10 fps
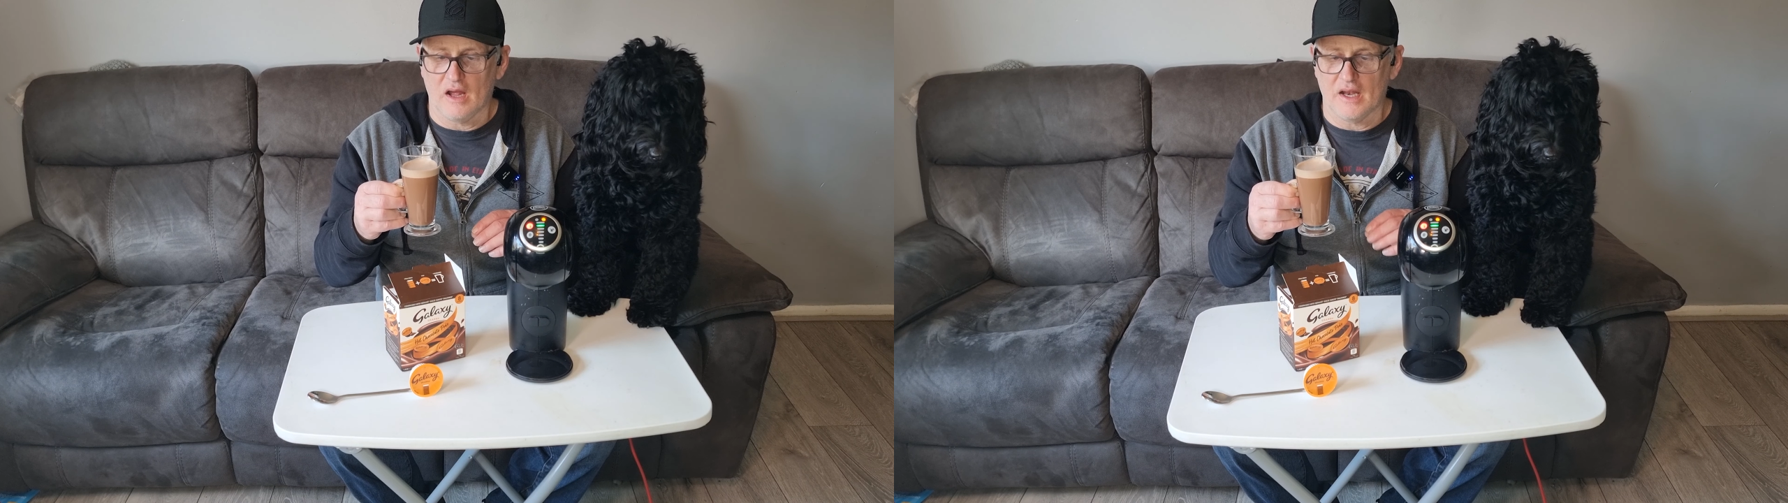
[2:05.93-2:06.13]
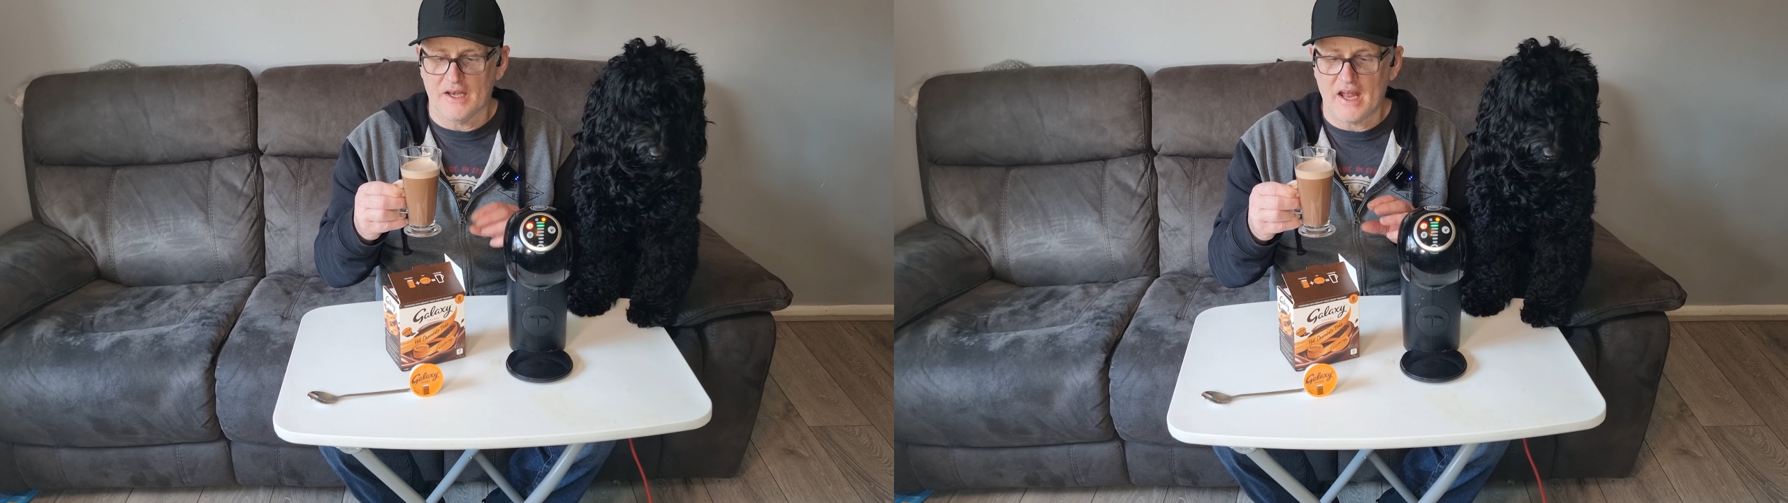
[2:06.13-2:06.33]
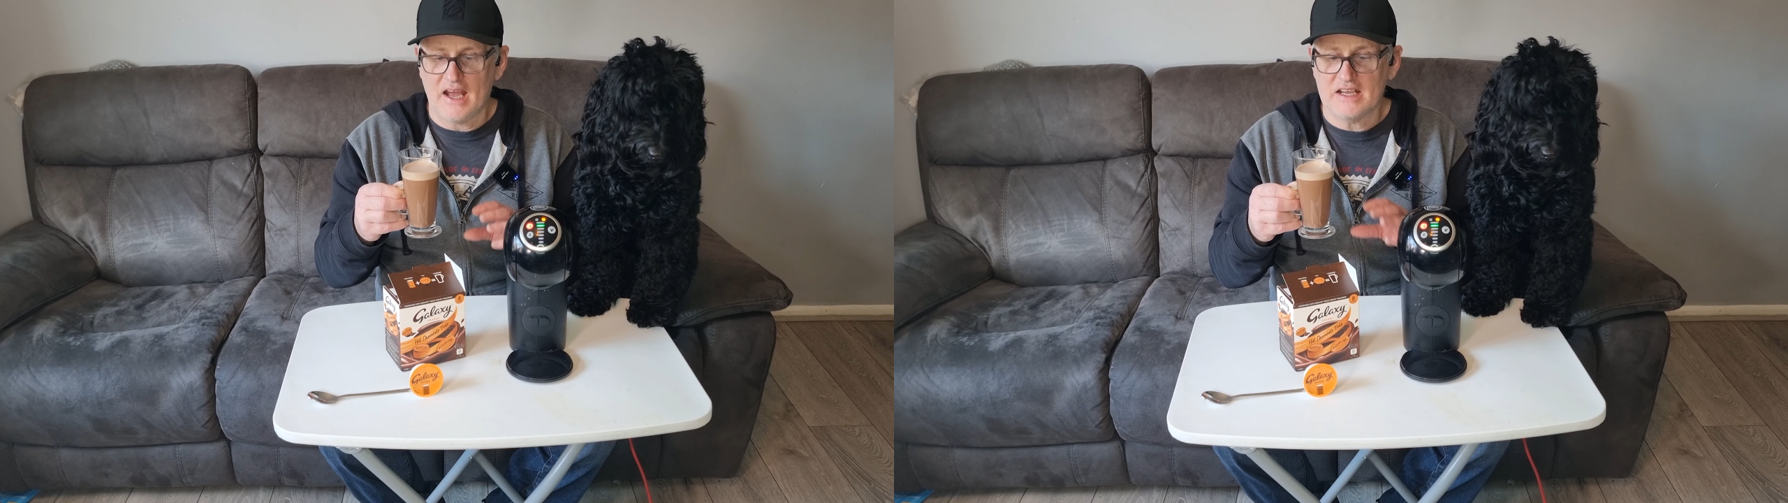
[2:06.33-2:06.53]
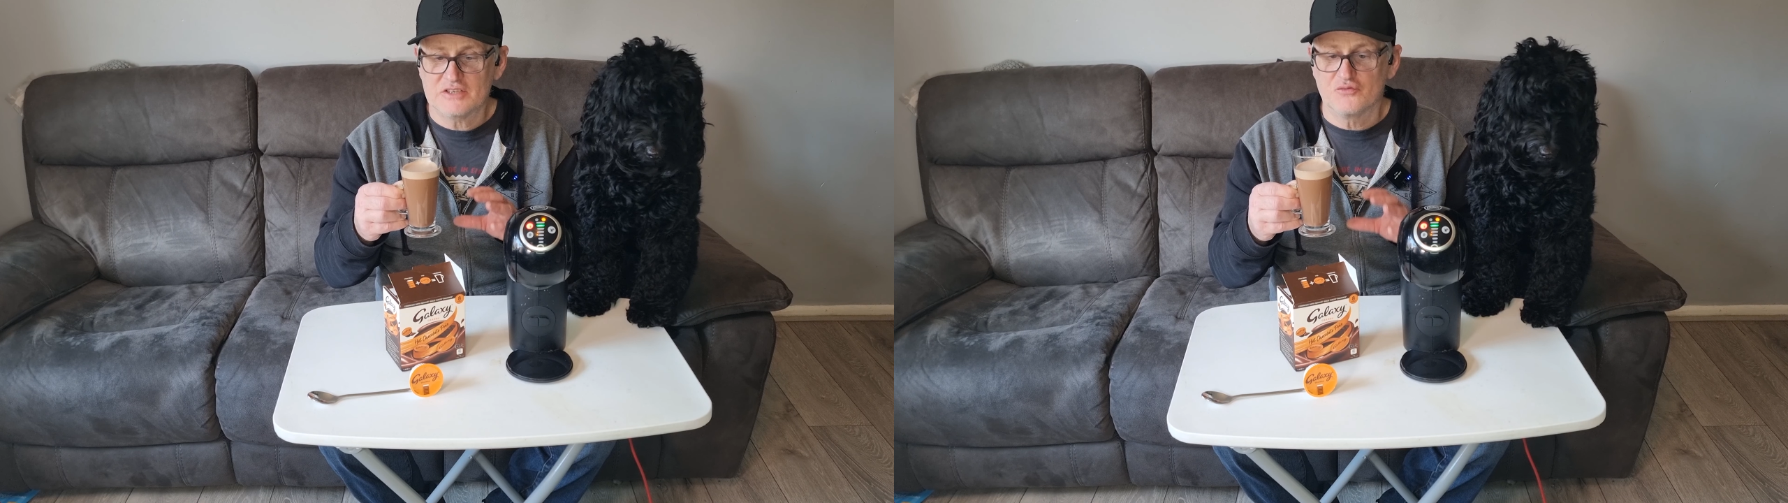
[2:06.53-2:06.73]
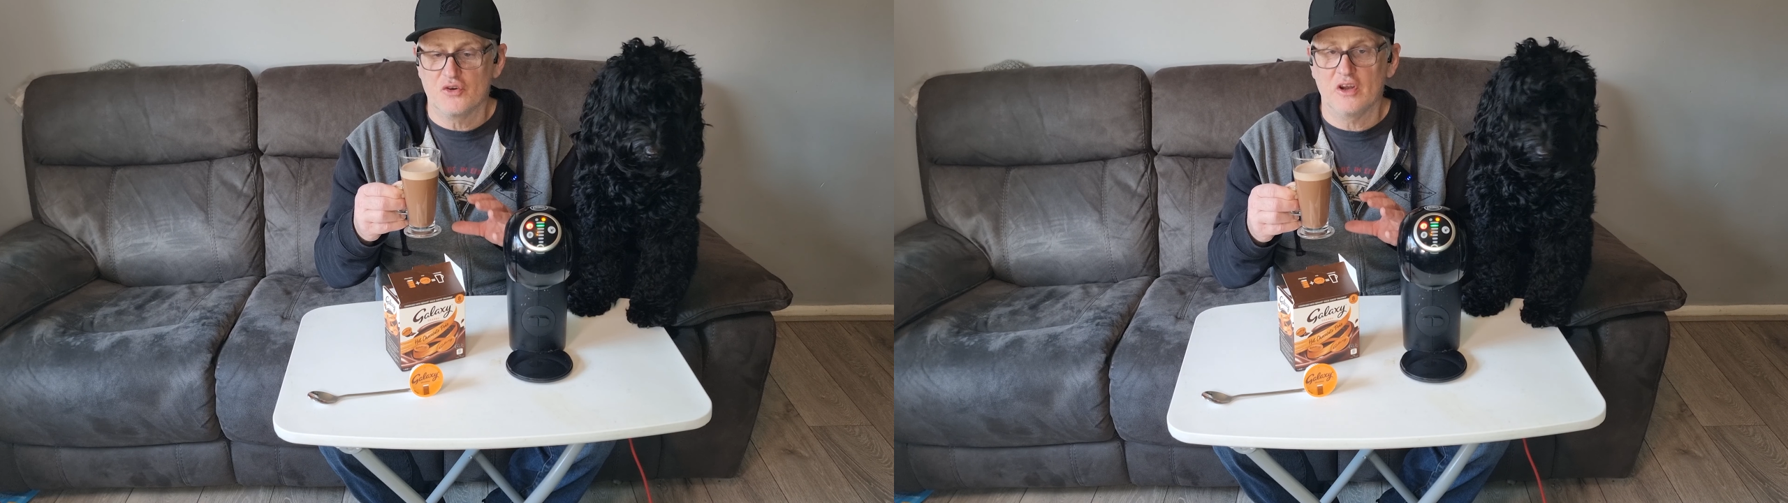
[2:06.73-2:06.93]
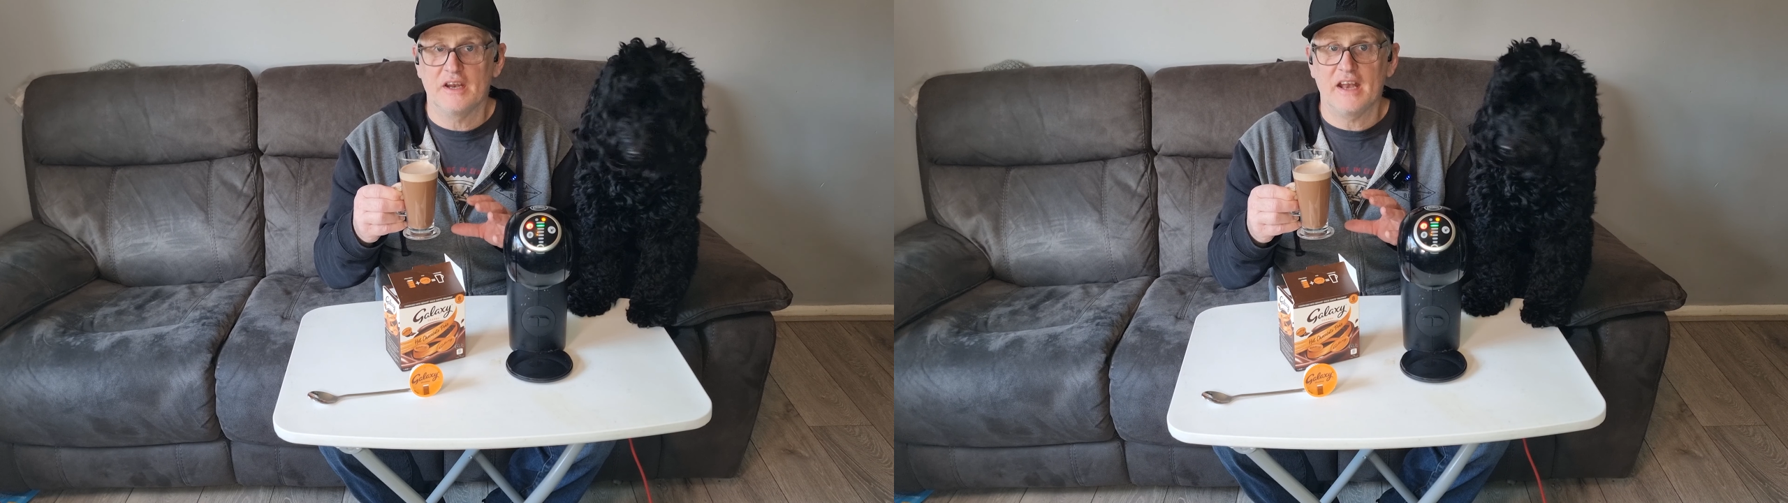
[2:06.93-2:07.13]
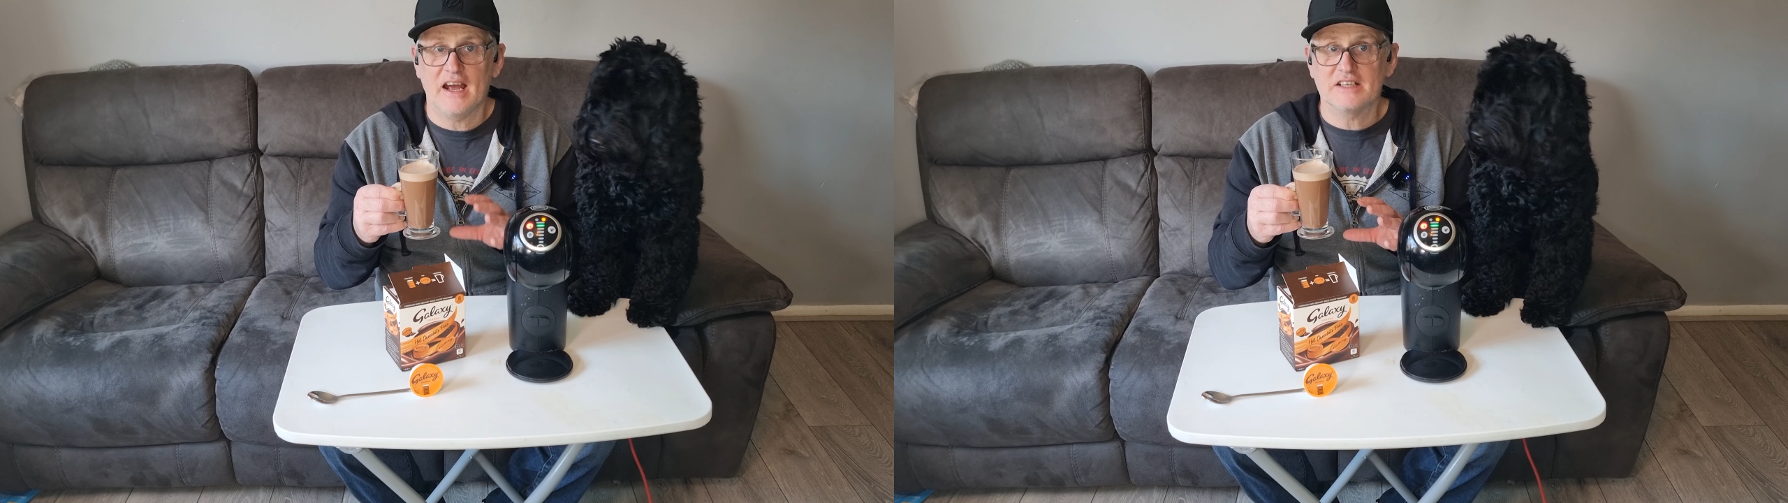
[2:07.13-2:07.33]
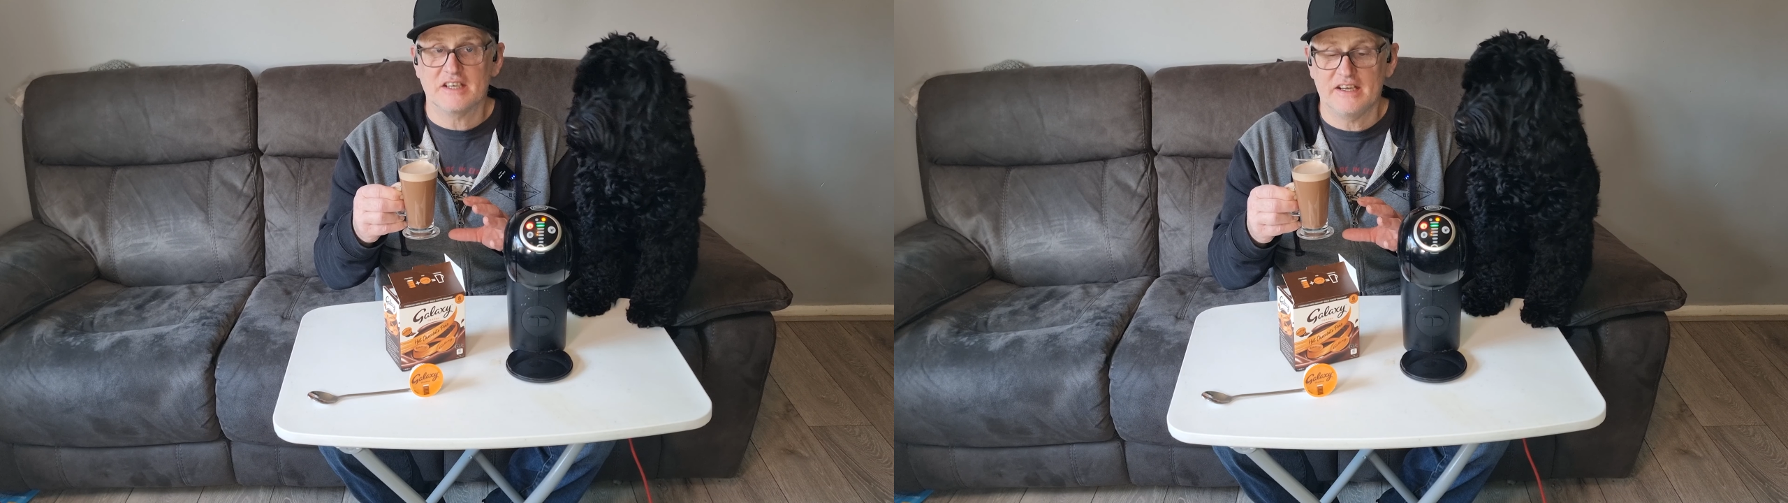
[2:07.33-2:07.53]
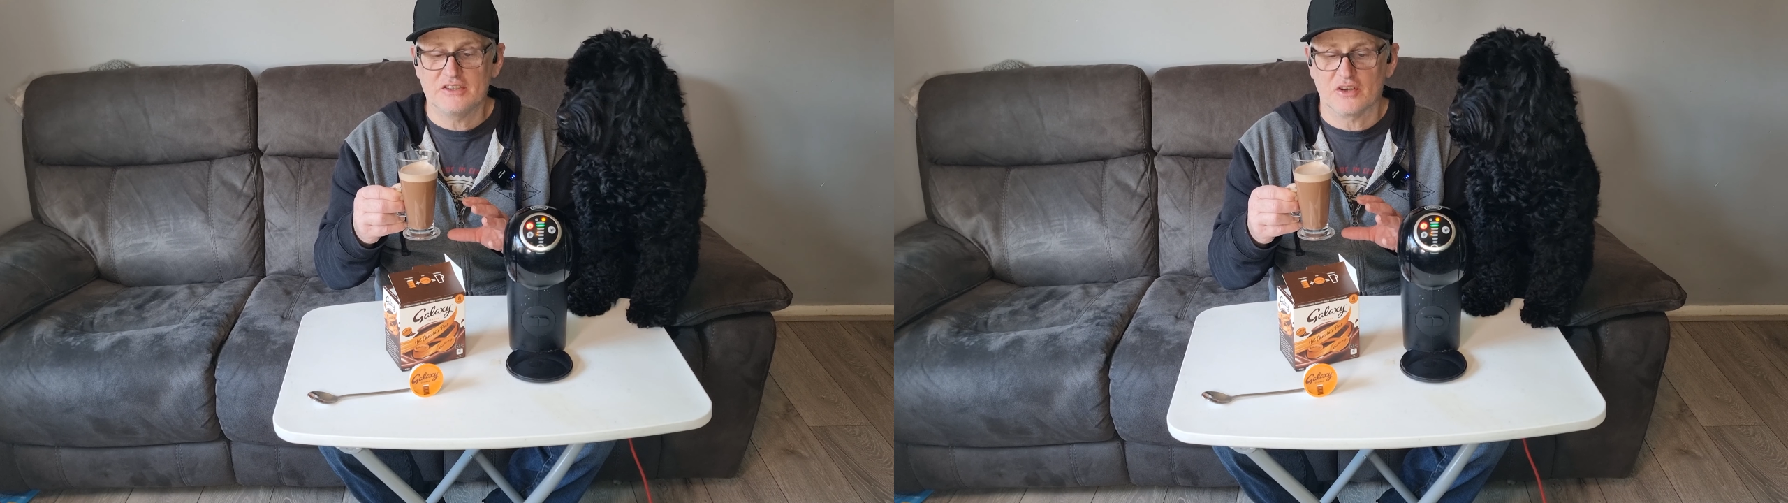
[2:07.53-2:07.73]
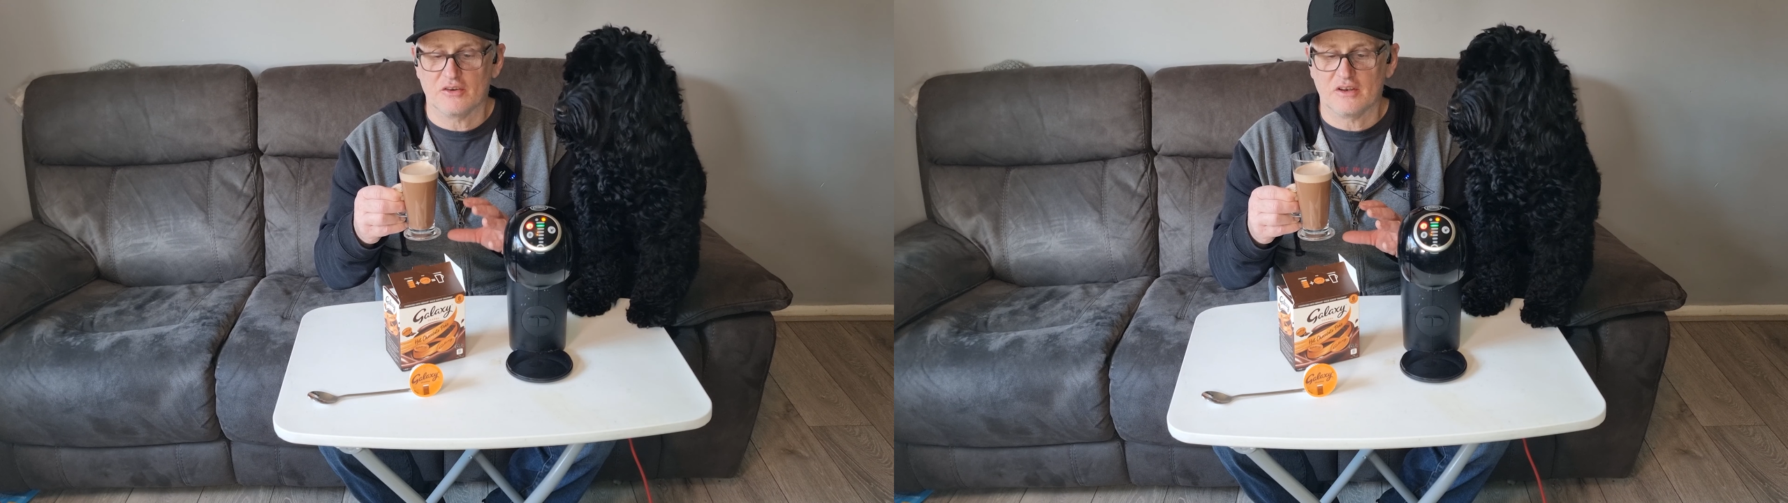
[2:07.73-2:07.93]
A nice, really nice
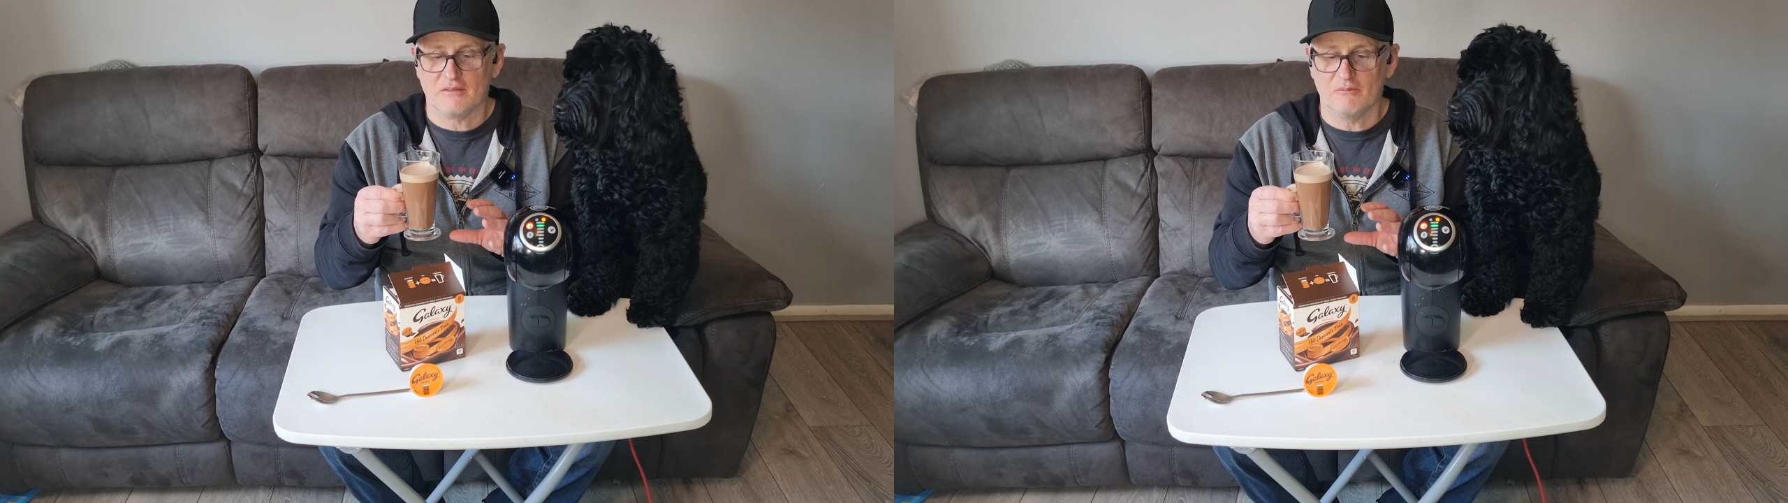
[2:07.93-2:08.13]
hint of,